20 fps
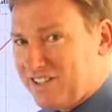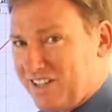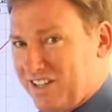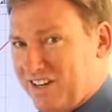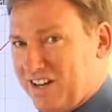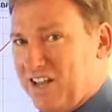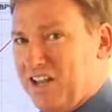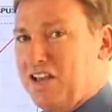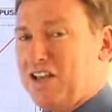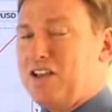
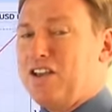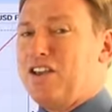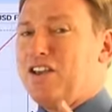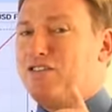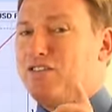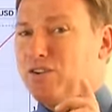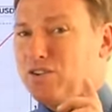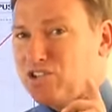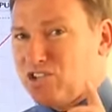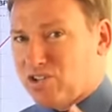that.
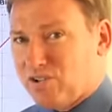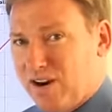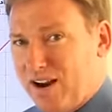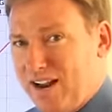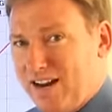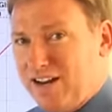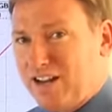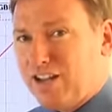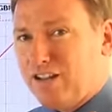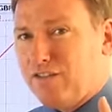If you're
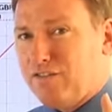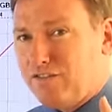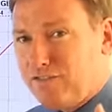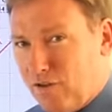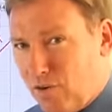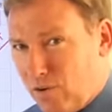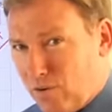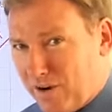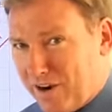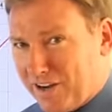trading
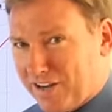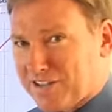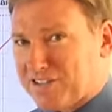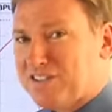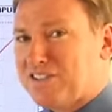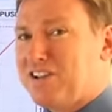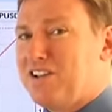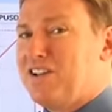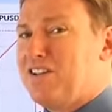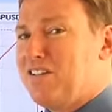
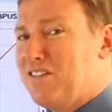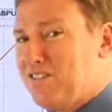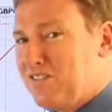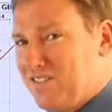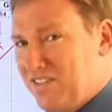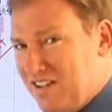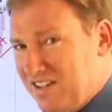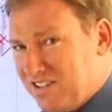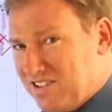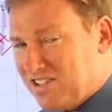Forex,
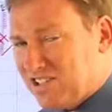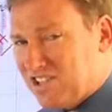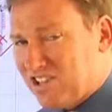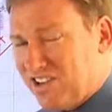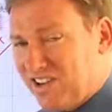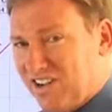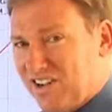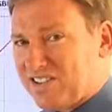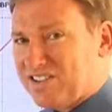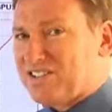these
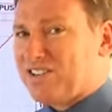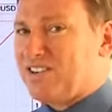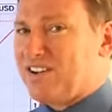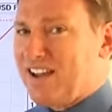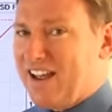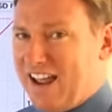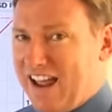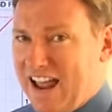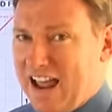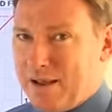charts
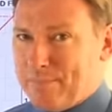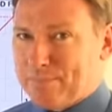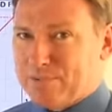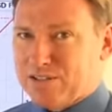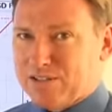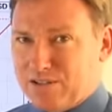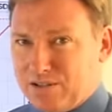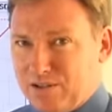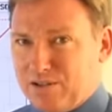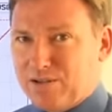are
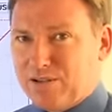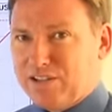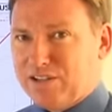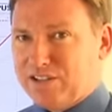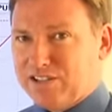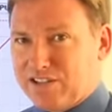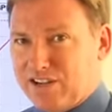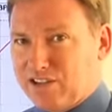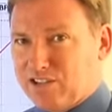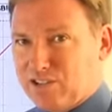absolutely
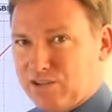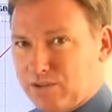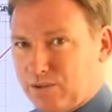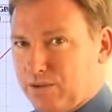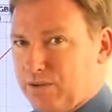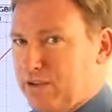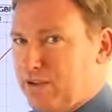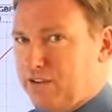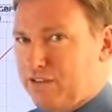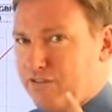essential.
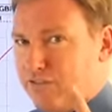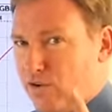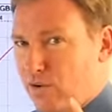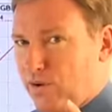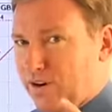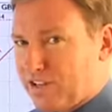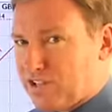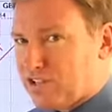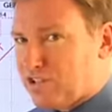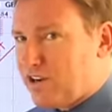
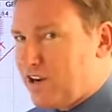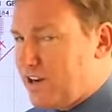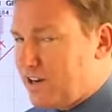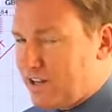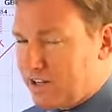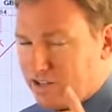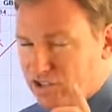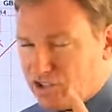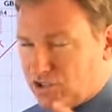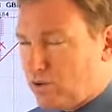Forex
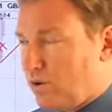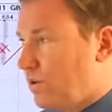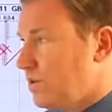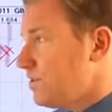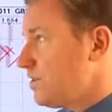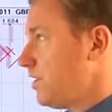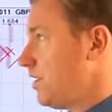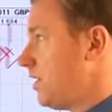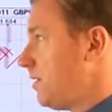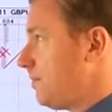trading, short
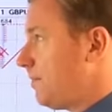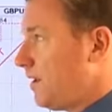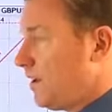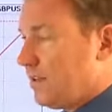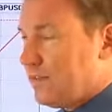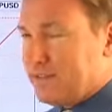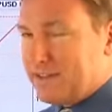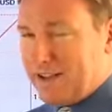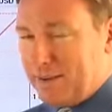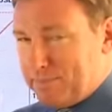term,
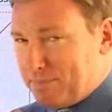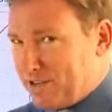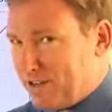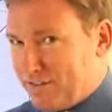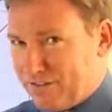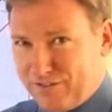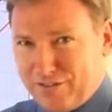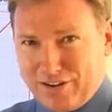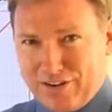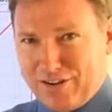the
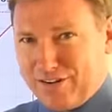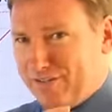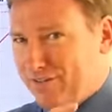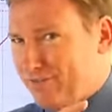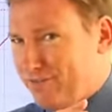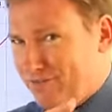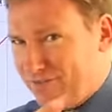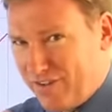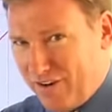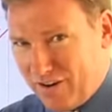updater feed,
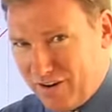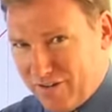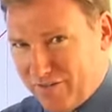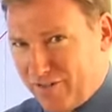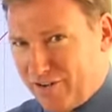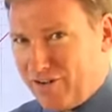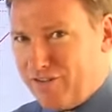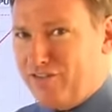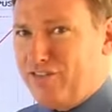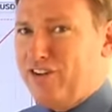very,
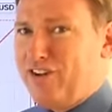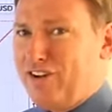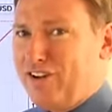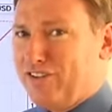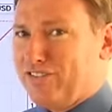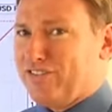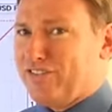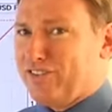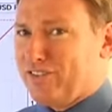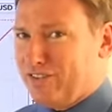very
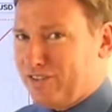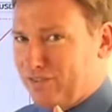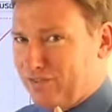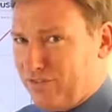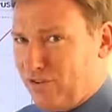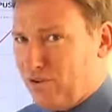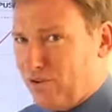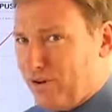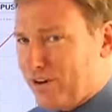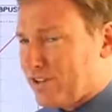fast in the
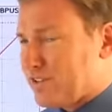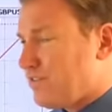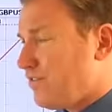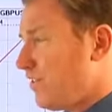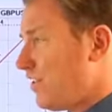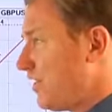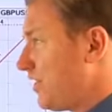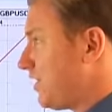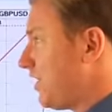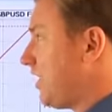Forex
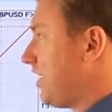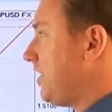feed.